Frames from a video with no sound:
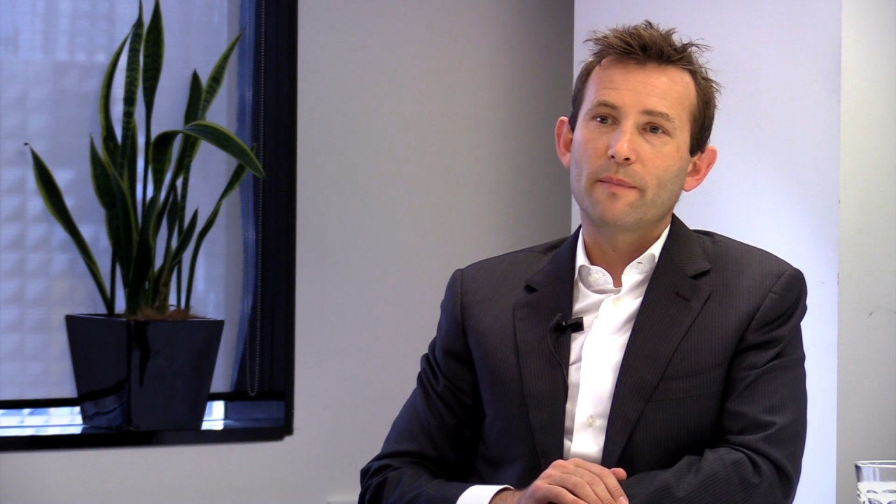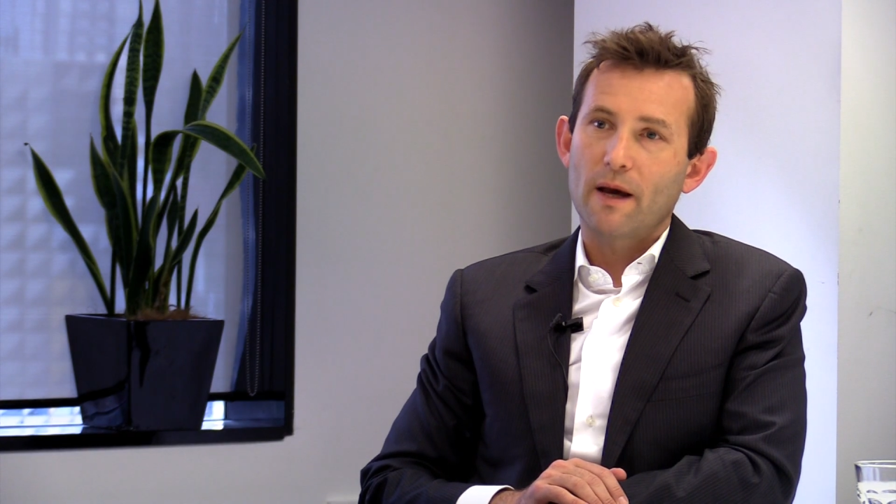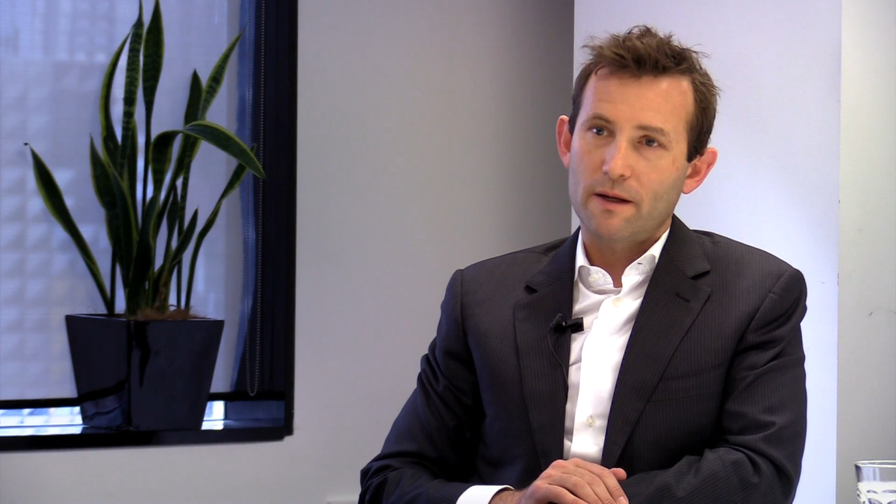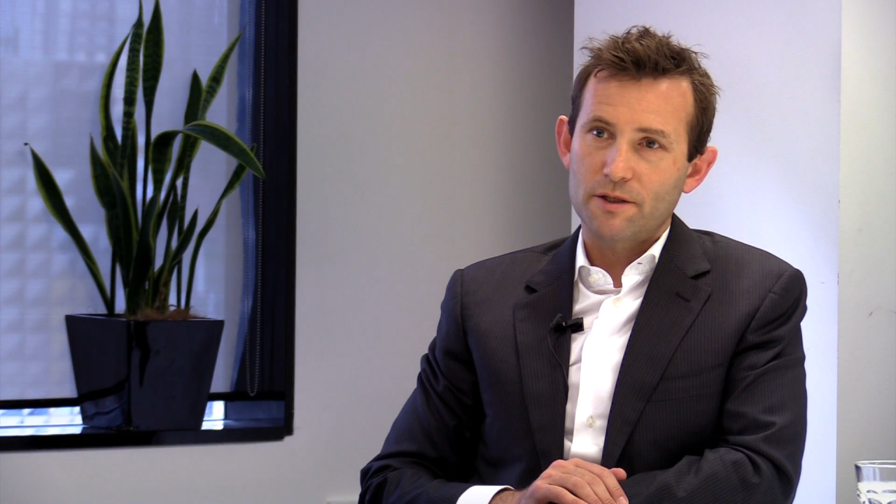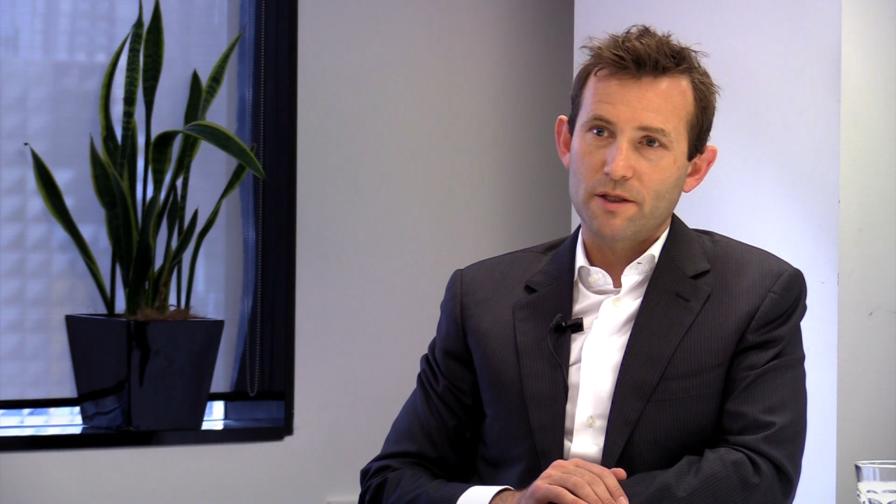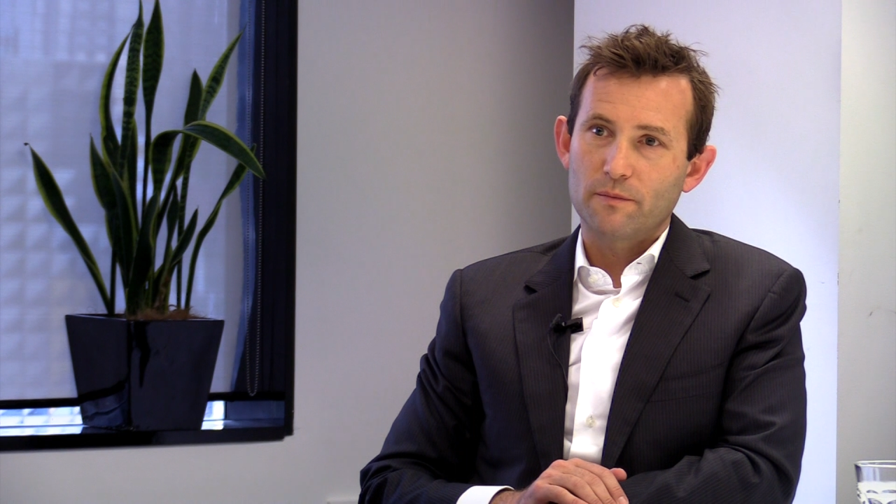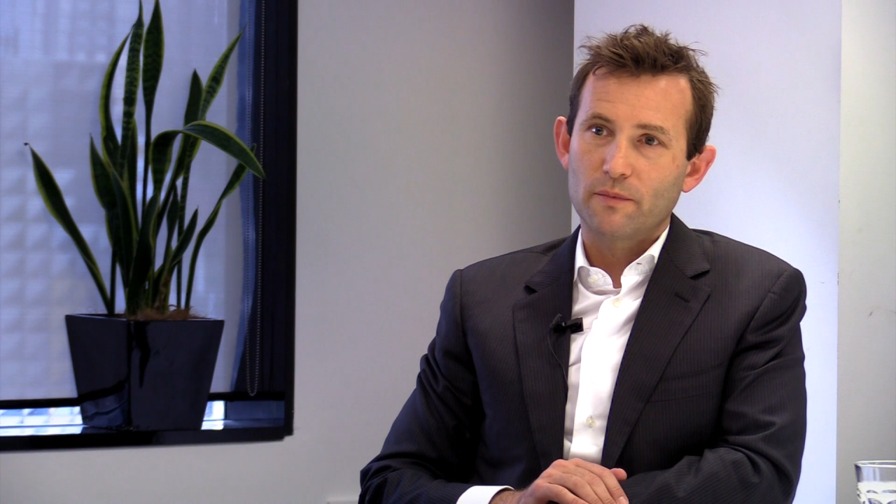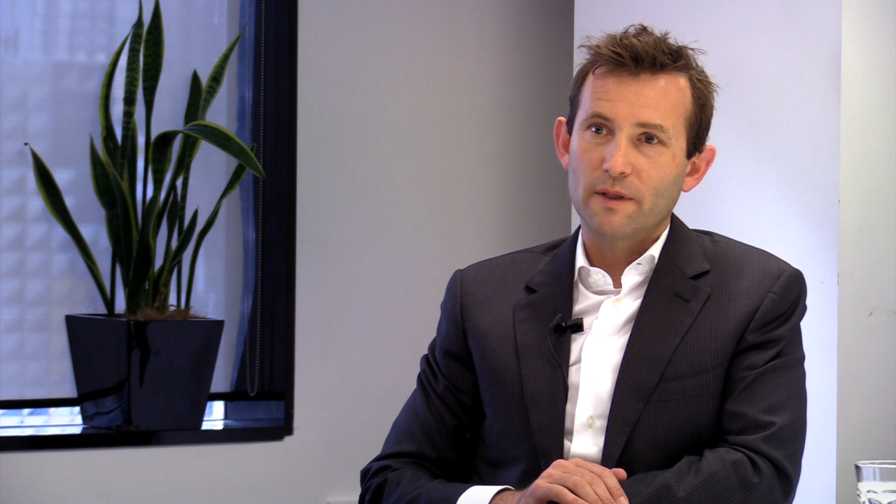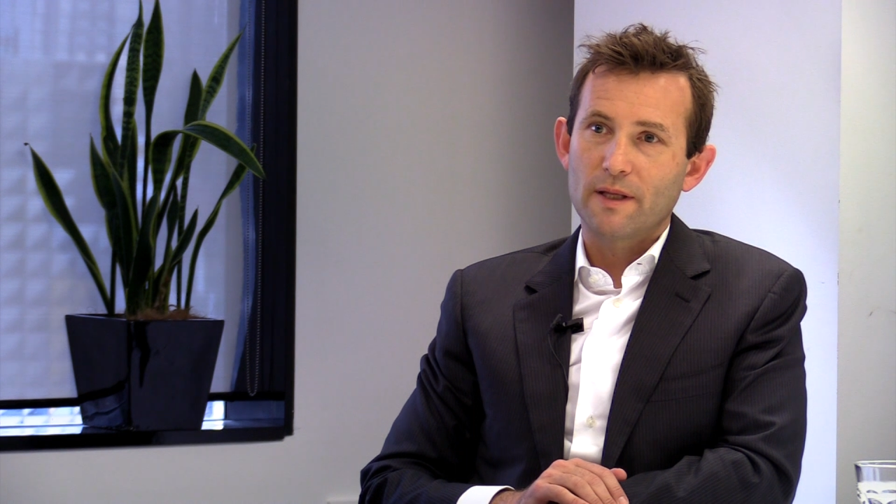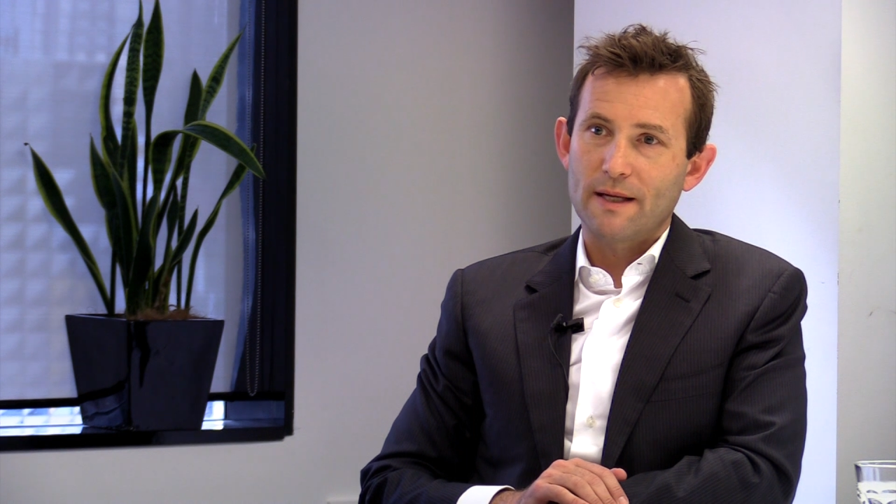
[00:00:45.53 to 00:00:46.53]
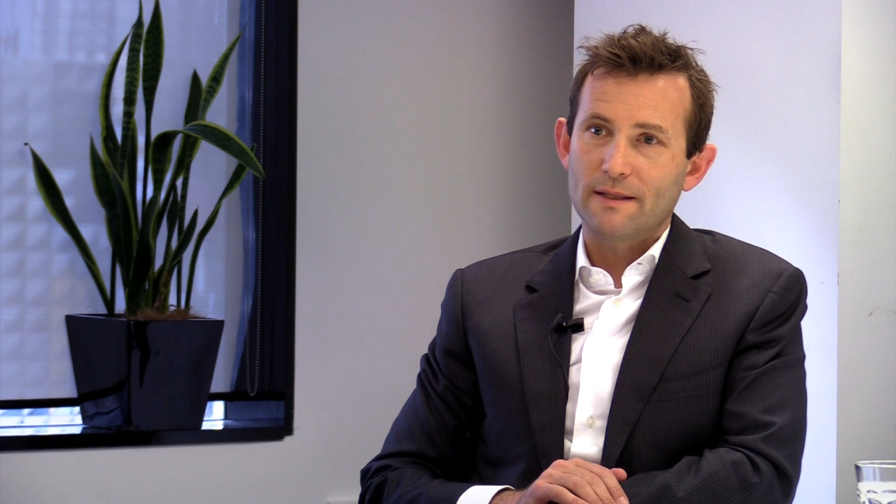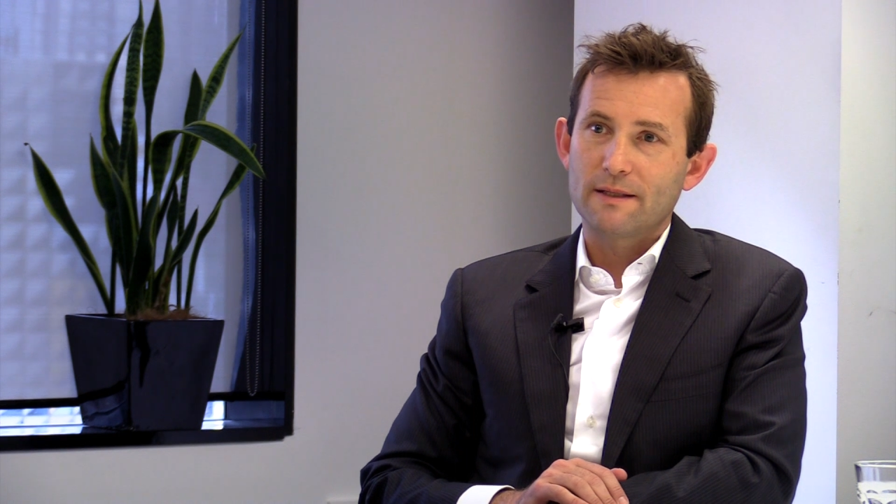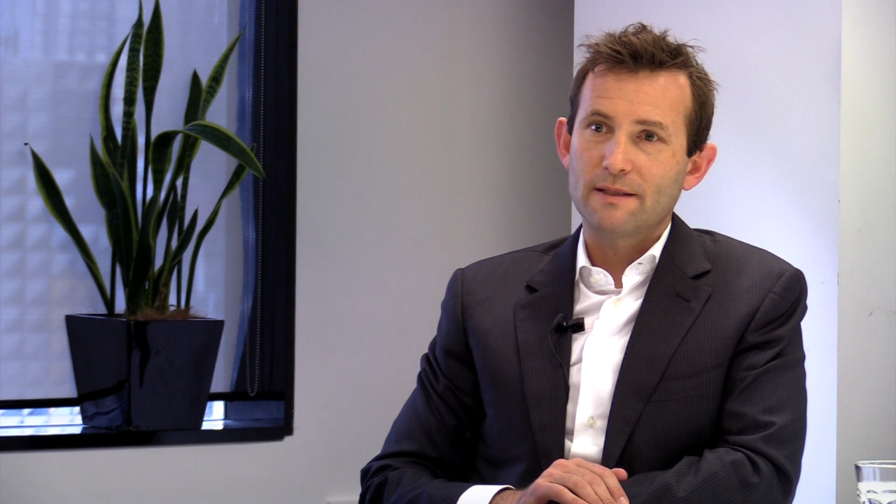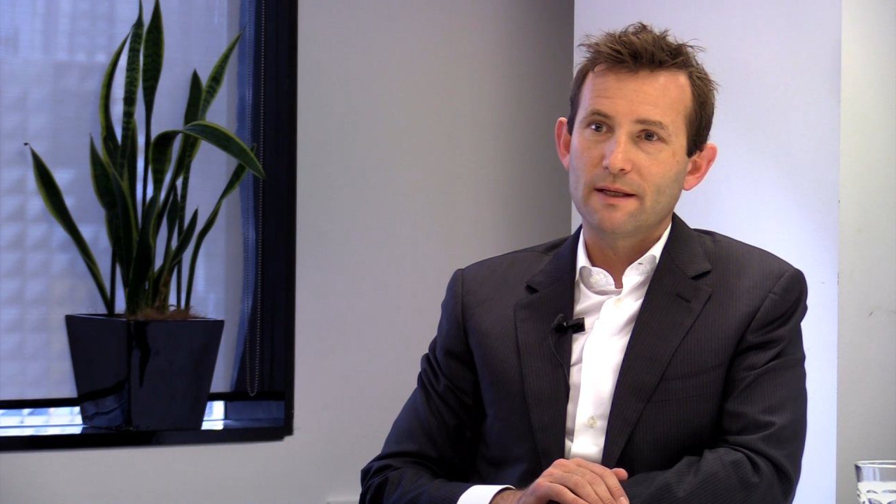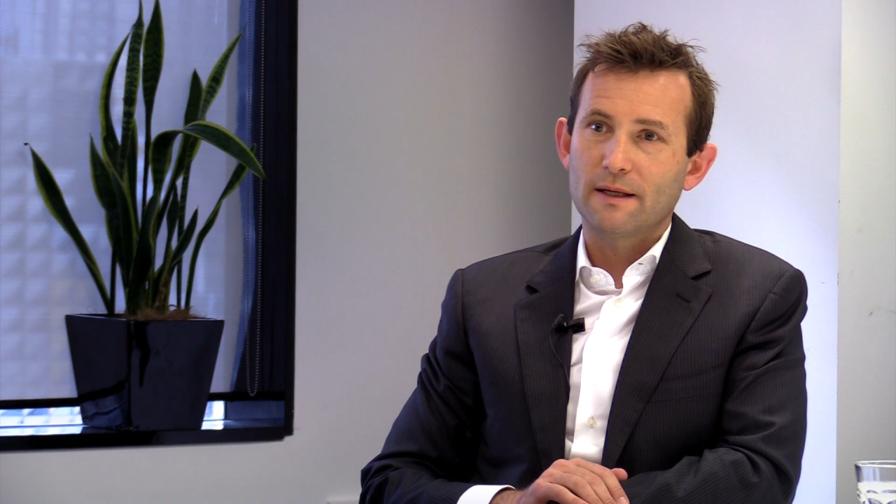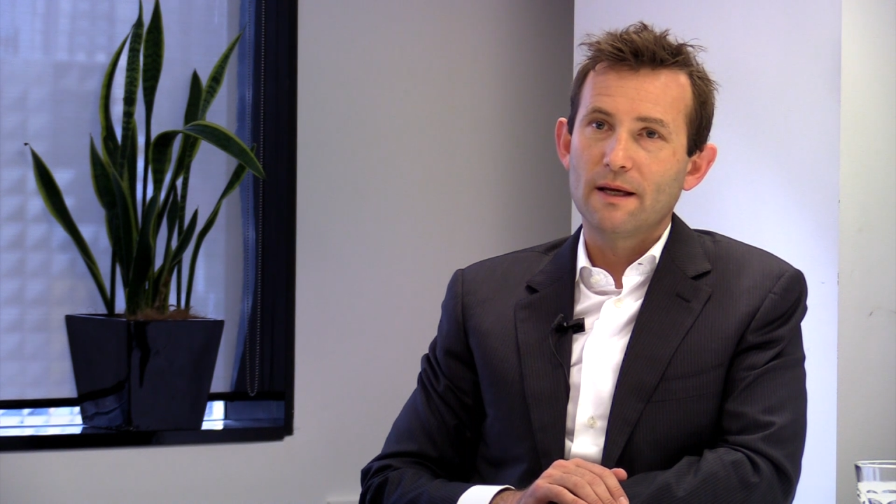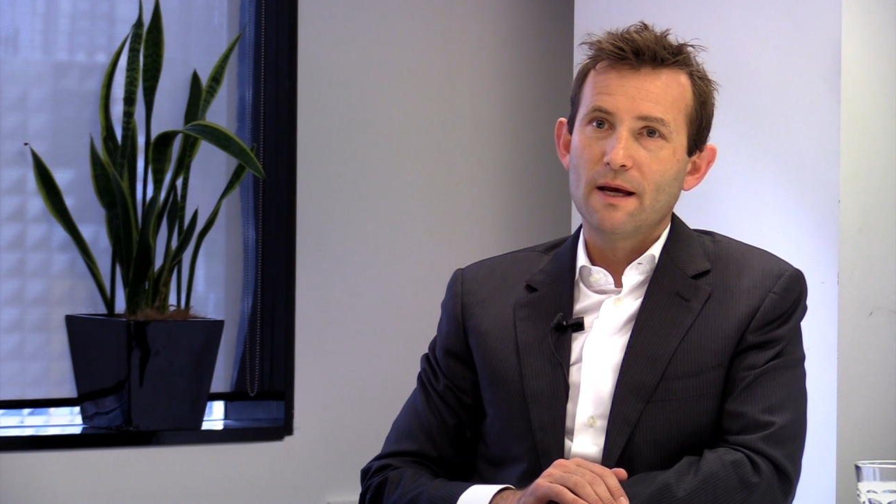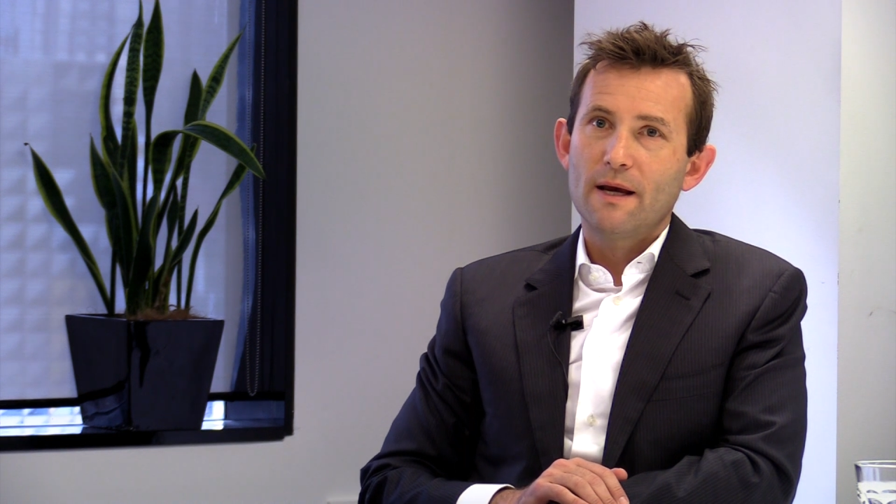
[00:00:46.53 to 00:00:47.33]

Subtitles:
partnership with NTT